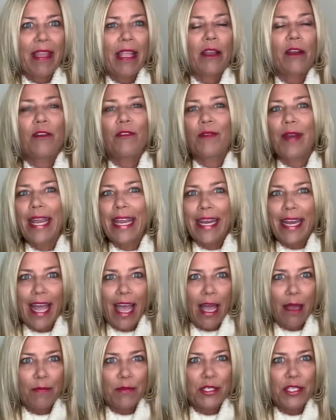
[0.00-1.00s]
Great
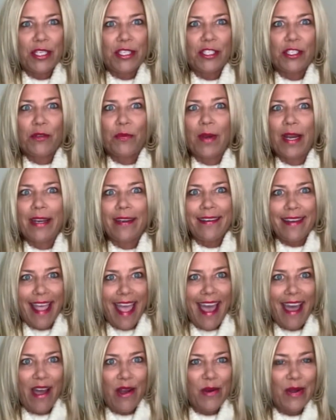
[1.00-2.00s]
option to wear
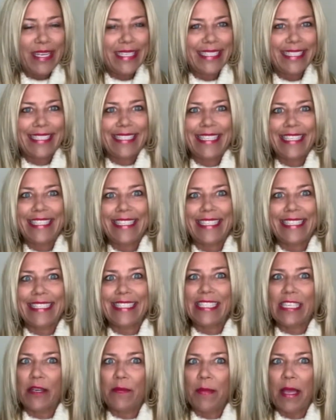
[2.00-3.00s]
now as the season
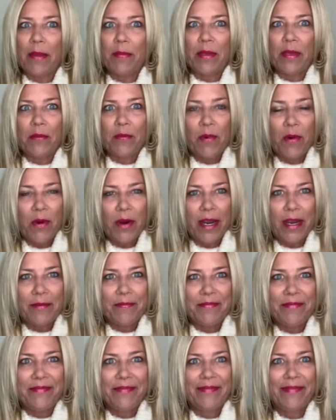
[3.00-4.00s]
still might be
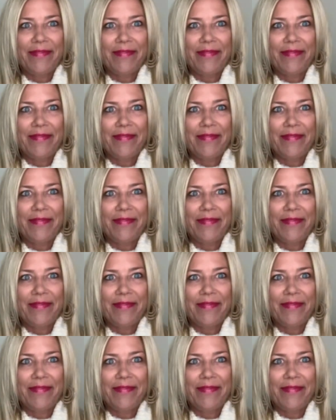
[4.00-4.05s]
warm.